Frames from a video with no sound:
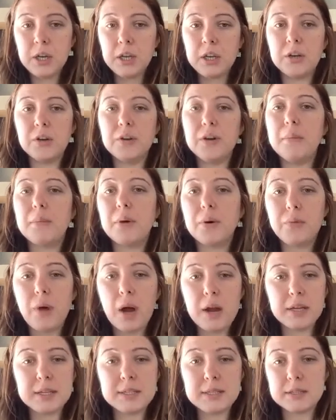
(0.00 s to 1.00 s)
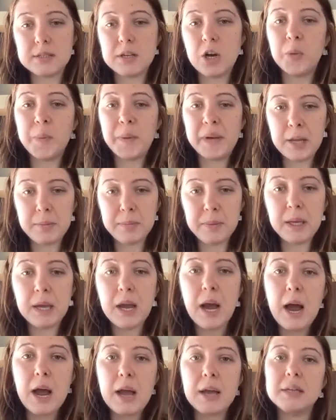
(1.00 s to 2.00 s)
Number one is this open
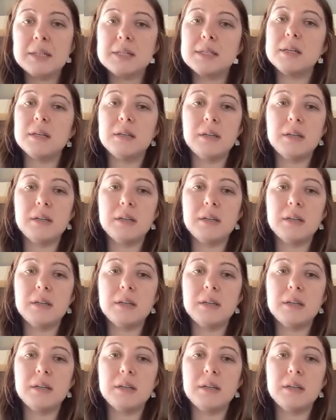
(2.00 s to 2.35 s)
APIs,